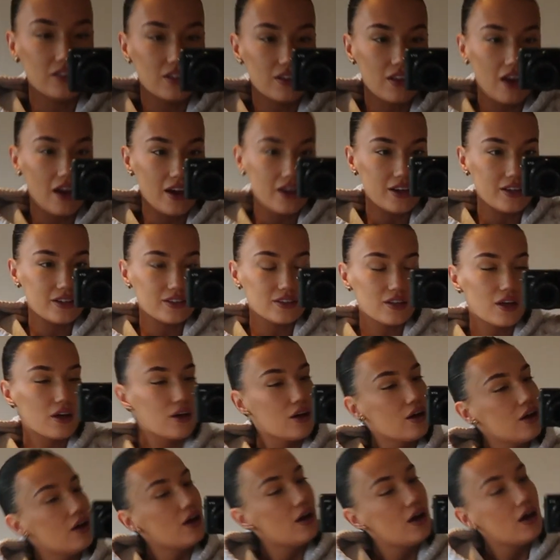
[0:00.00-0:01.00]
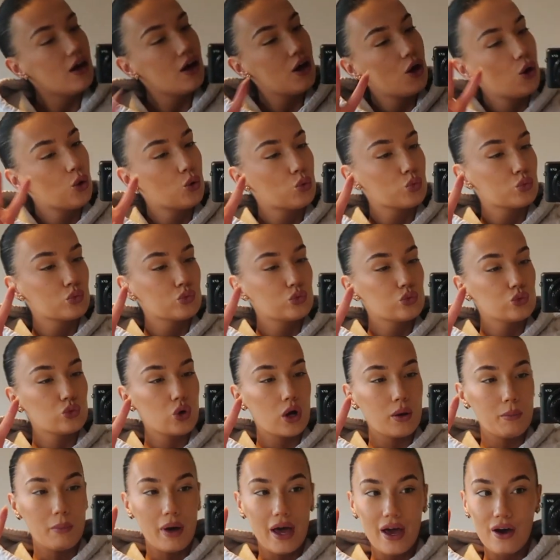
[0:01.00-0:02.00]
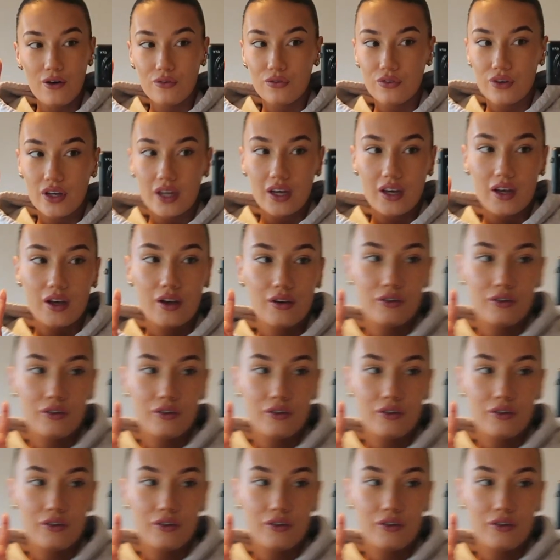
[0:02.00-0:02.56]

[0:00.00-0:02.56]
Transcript: So that is my outfit